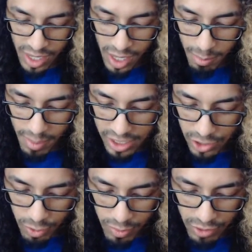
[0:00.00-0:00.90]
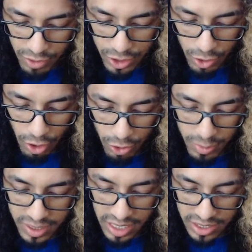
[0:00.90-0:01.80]
Message from the original author
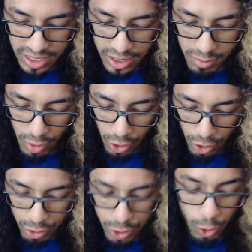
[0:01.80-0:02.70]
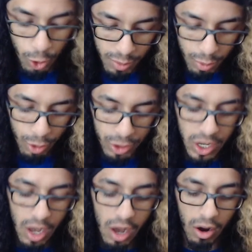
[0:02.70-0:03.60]
Masashi Kishimoto, storyboards,
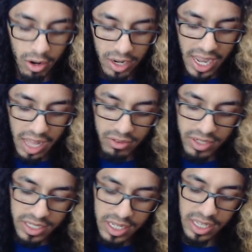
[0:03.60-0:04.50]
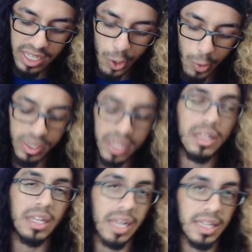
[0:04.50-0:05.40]
art galleries, clean opening,
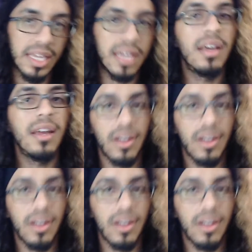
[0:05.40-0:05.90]
clean ending.